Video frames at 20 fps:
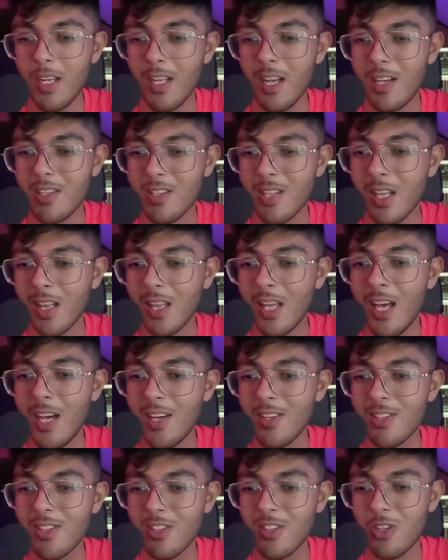guys, the
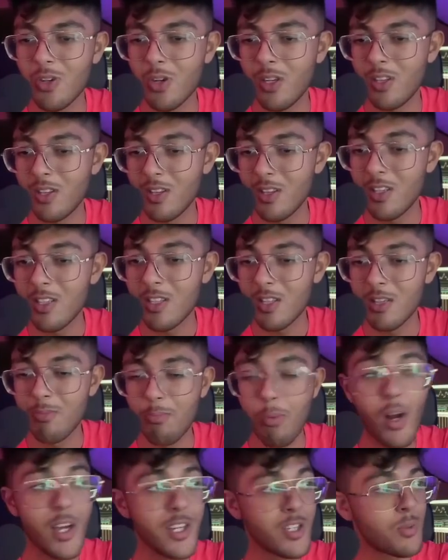last trade, this
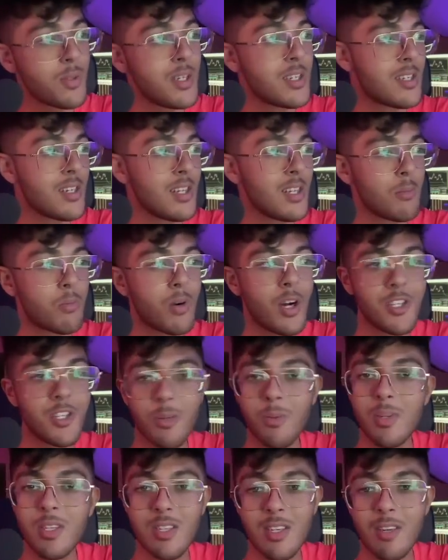price we see, the price that
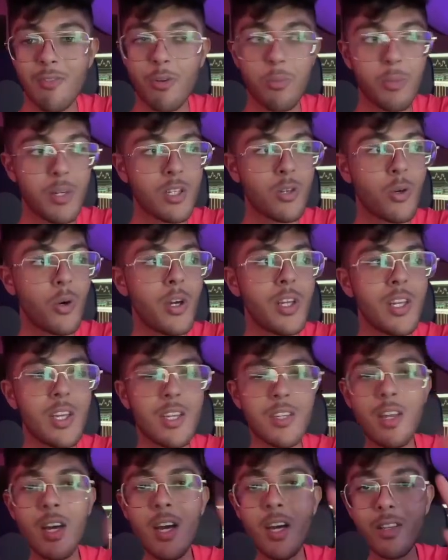we see for Bitcoin
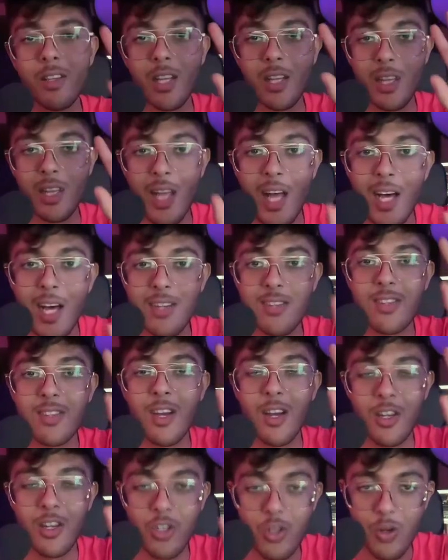is the last
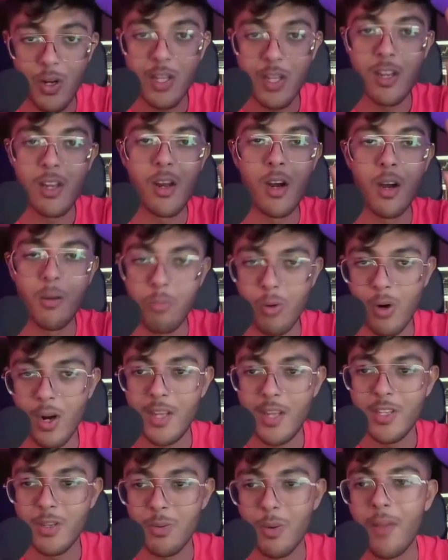traded
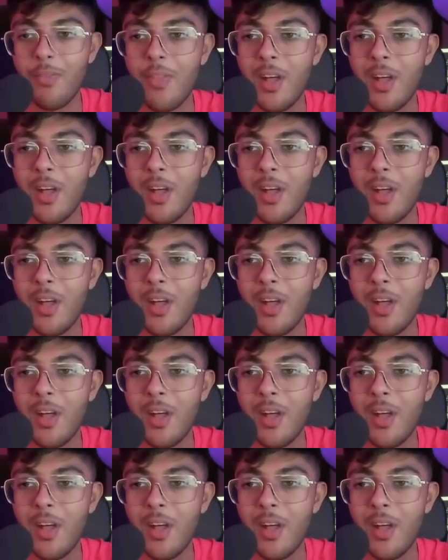price, right?